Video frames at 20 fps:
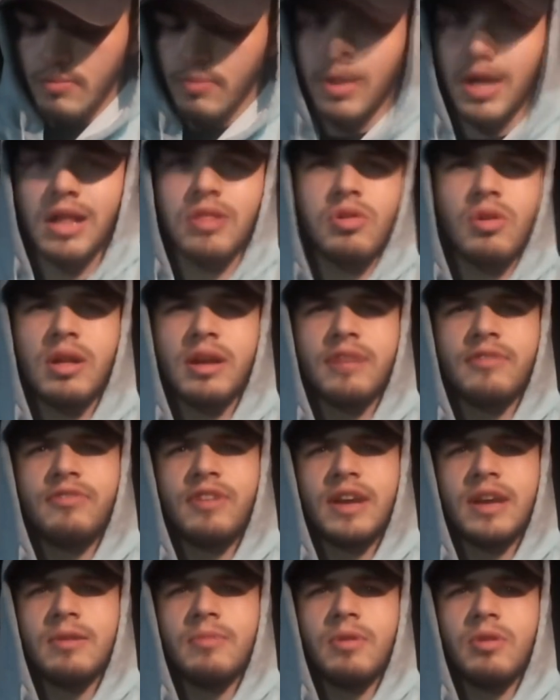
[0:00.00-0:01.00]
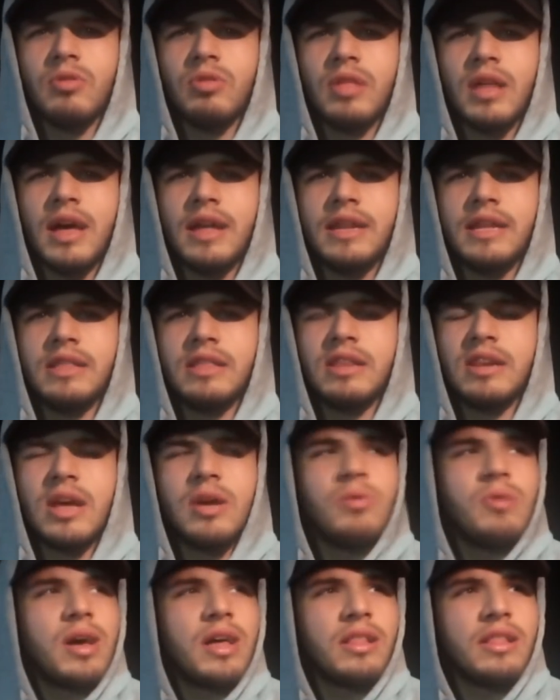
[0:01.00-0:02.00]
But that's all I can think about that I need to
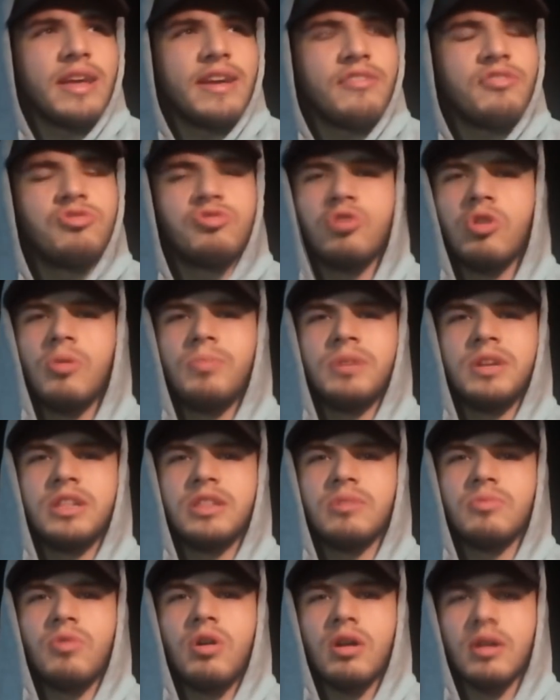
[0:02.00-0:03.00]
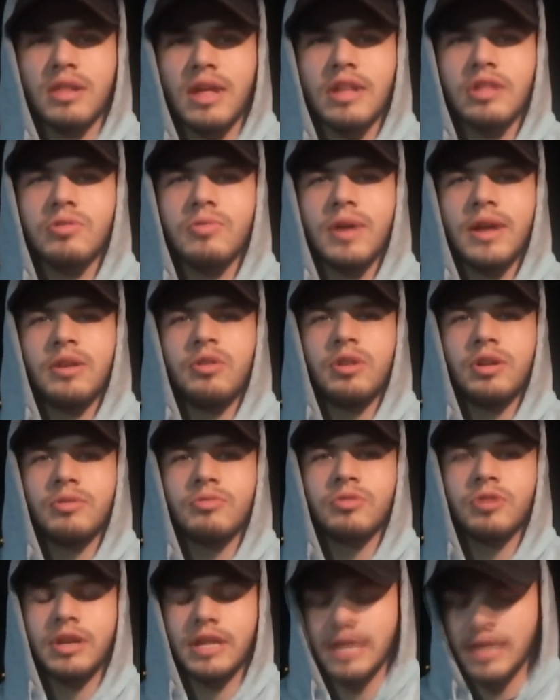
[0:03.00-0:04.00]
now. I left strawberries at work. That's quite annoying. I
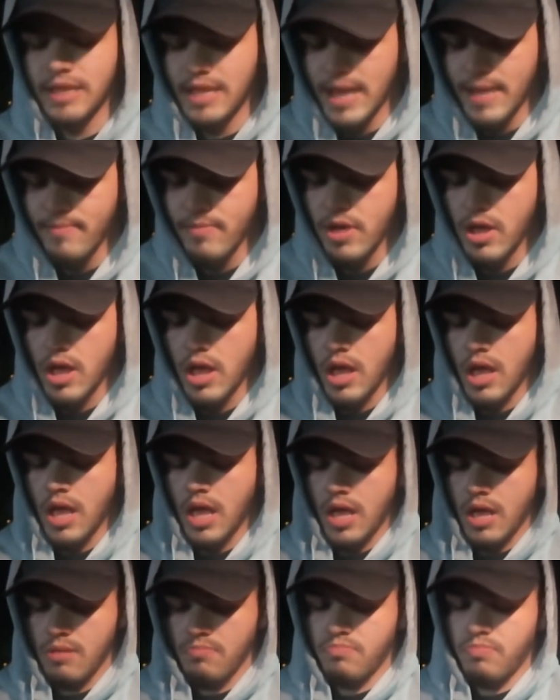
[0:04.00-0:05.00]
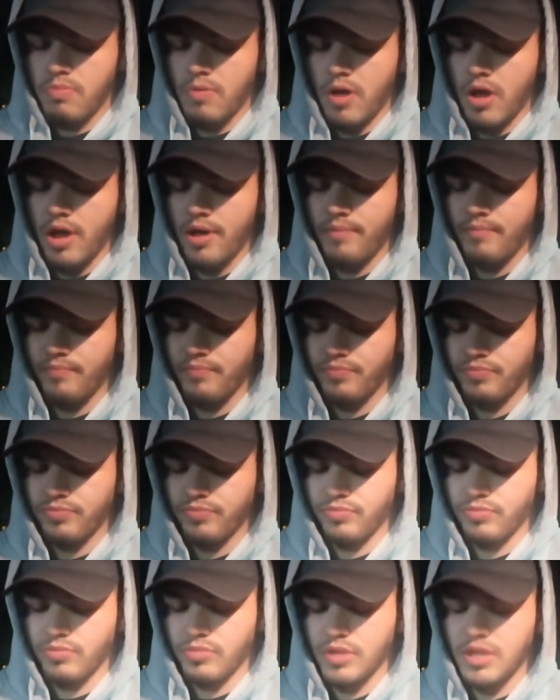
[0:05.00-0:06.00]
was going to eat them. But,
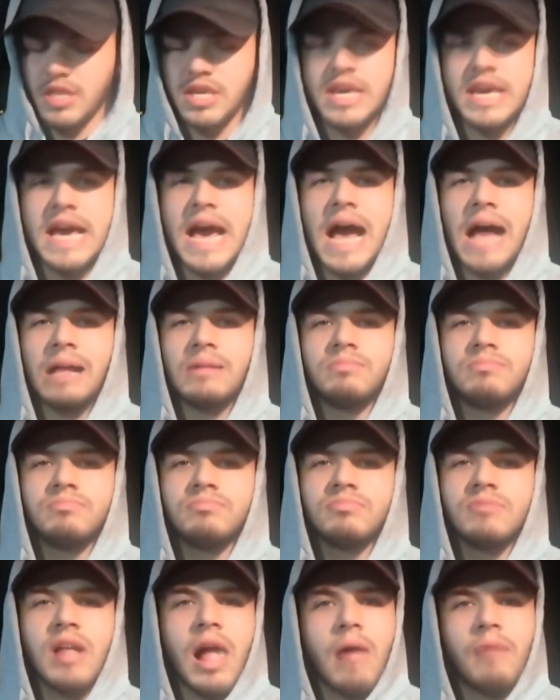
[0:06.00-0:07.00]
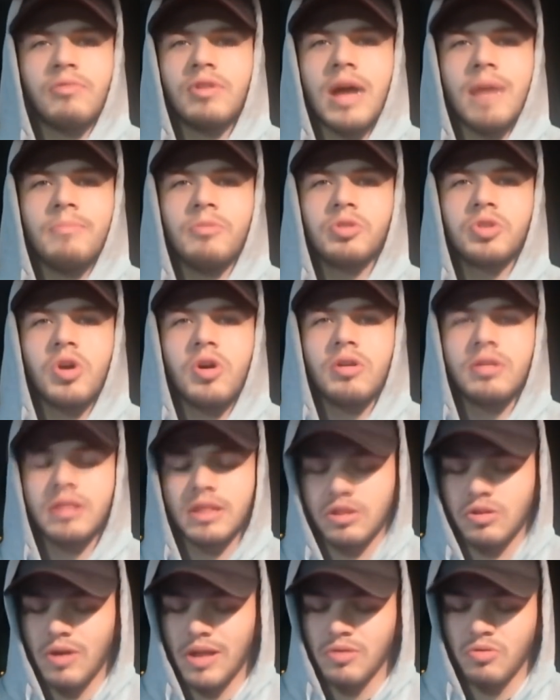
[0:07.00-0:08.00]
yeah, I've rambled
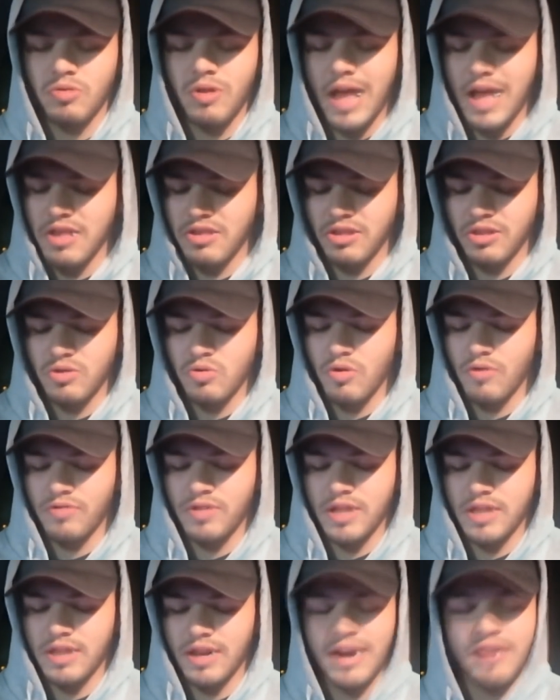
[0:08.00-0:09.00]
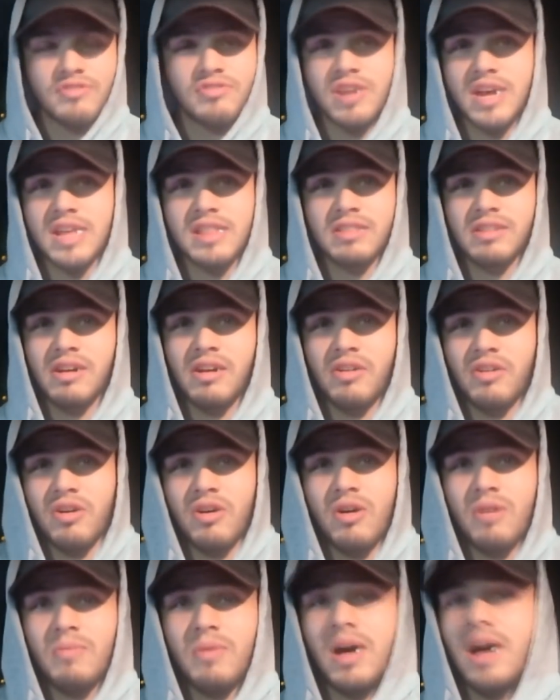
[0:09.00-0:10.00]
on. So I don't actually know if these are interesting or
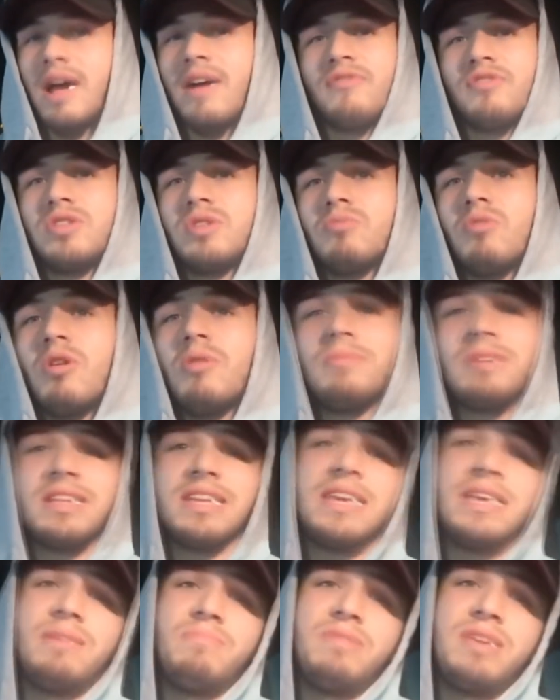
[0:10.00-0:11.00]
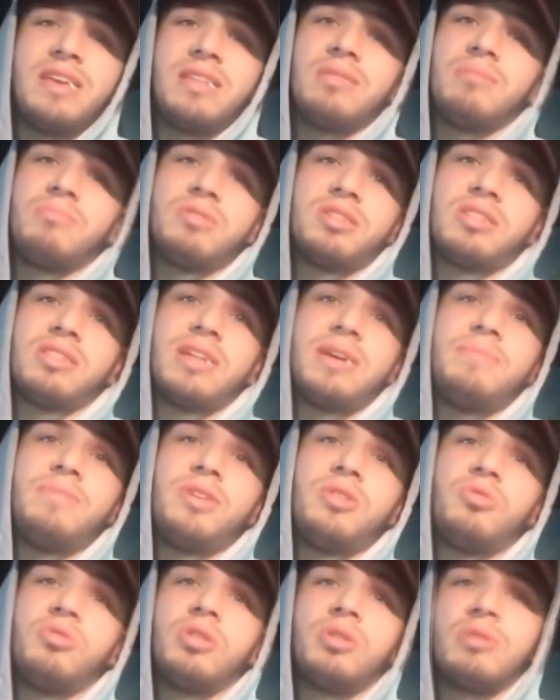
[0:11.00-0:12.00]
not. But if you want me to keep making them, just let
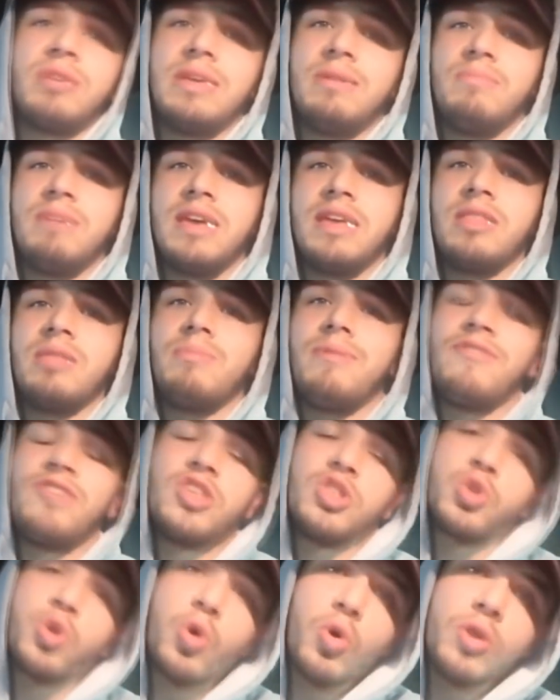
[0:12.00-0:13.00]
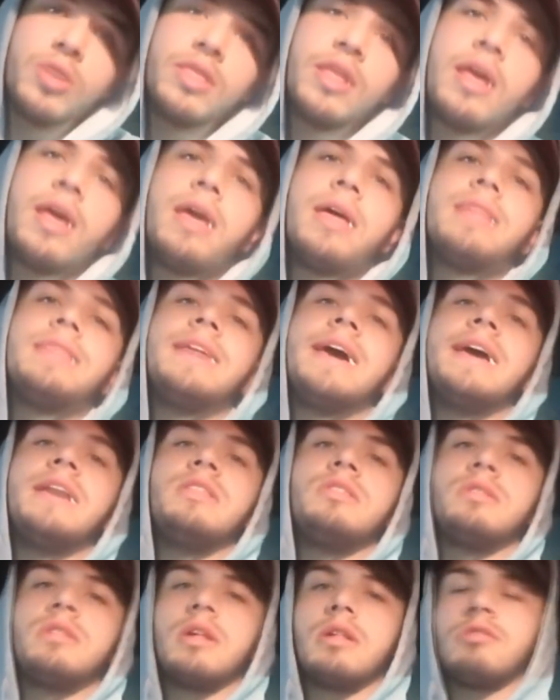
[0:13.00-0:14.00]
me know and I'll keep making them. If you don't,
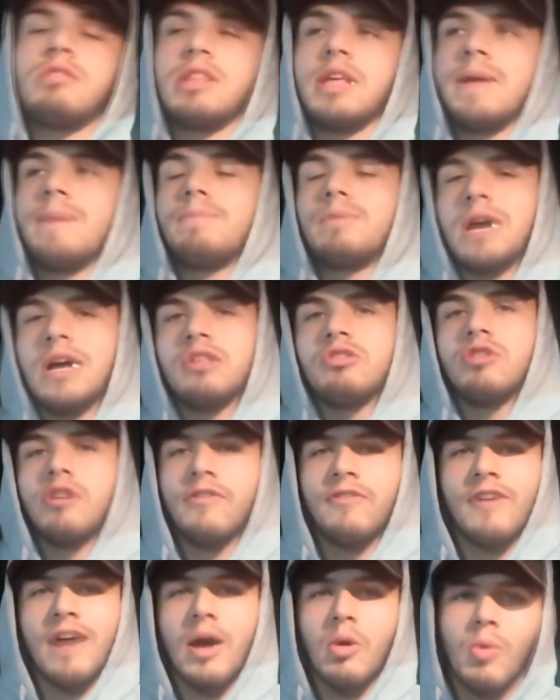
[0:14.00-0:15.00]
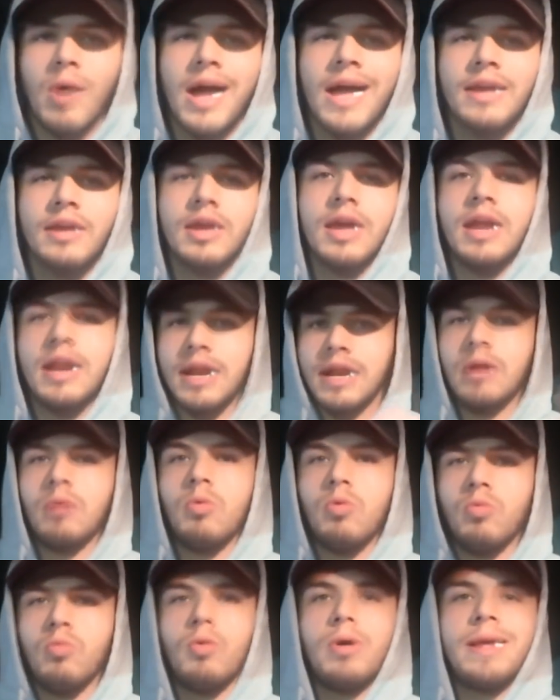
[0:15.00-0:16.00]
then just say, Brad, you're a fat wank. And then I
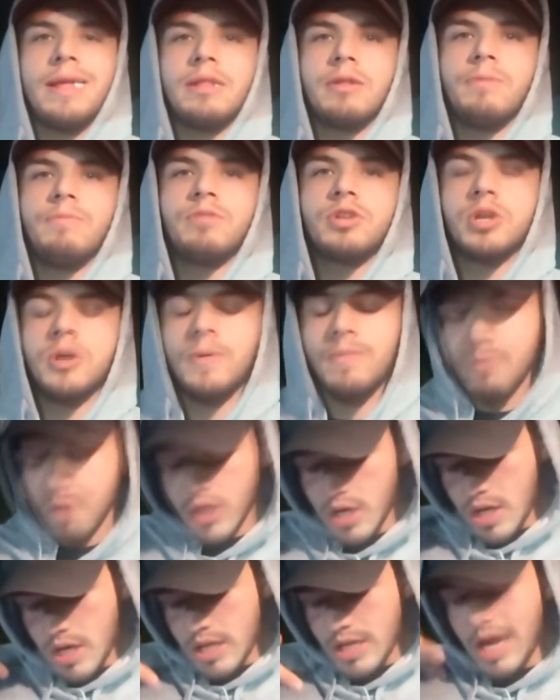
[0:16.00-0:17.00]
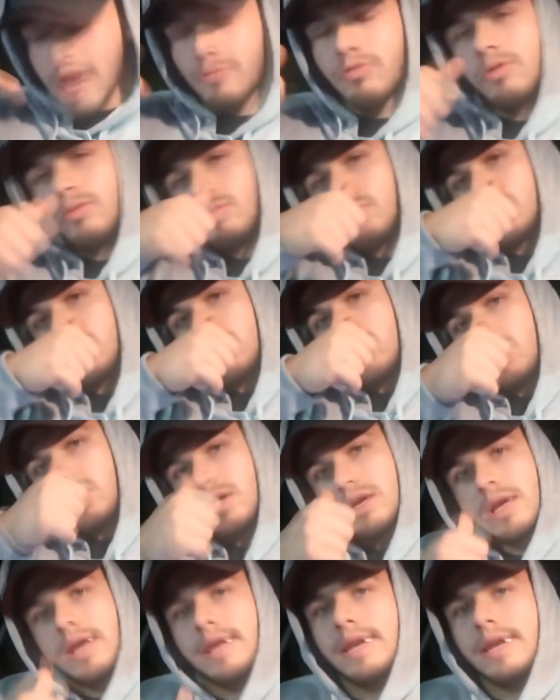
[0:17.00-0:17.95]
won't like them. So that's what we'll do.